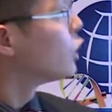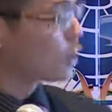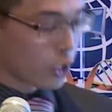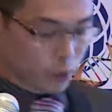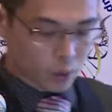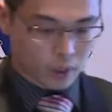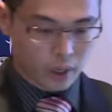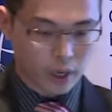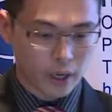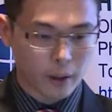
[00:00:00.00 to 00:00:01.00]
So
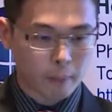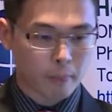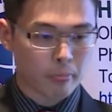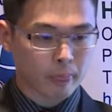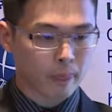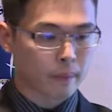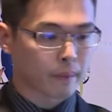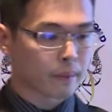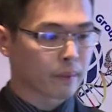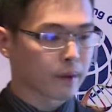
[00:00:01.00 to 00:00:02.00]

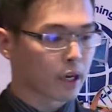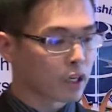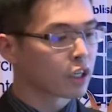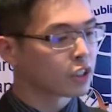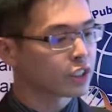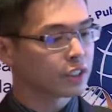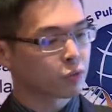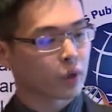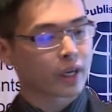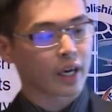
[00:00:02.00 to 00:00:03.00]

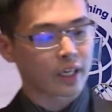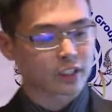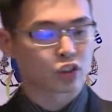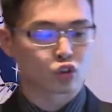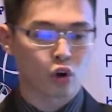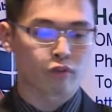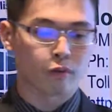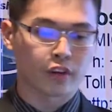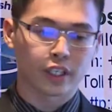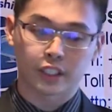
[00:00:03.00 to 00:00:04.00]
conclusion we can actually draw
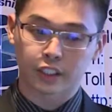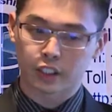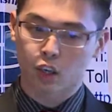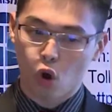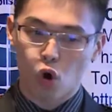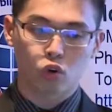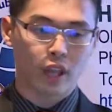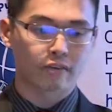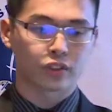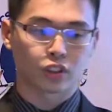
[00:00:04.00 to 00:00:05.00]
from here is the low
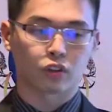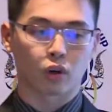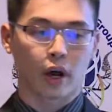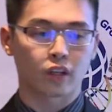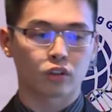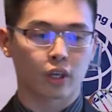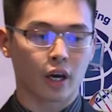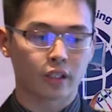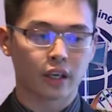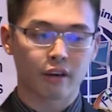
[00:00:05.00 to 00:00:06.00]
levels of
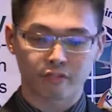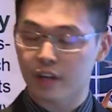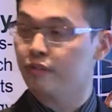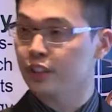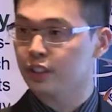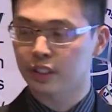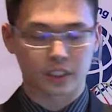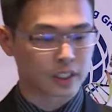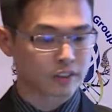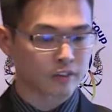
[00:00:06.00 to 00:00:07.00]
honey favors the
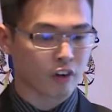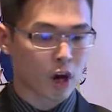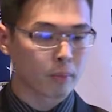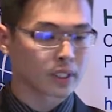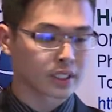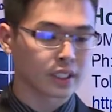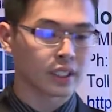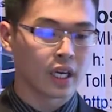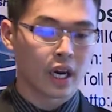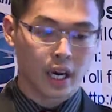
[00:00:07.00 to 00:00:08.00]
cell's
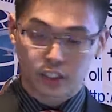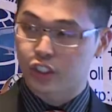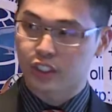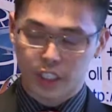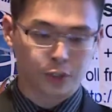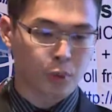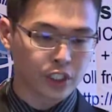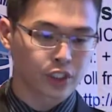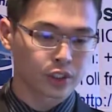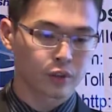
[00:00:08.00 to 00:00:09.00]
viability and gene
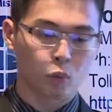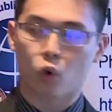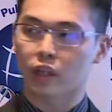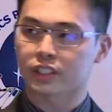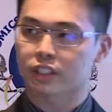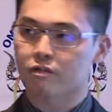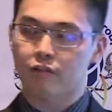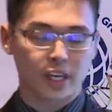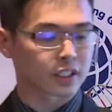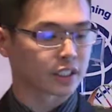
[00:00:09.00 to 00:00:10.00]
expressions. It won't actually
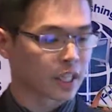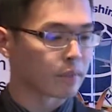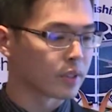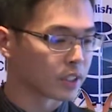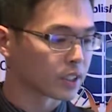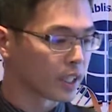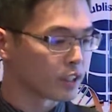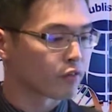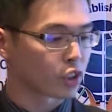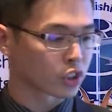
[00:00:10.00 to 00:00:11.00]
affect the stemness
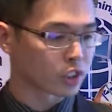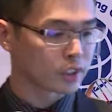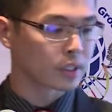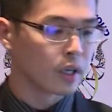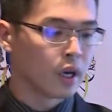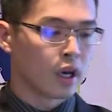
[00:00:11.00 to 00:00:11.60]
and the functions.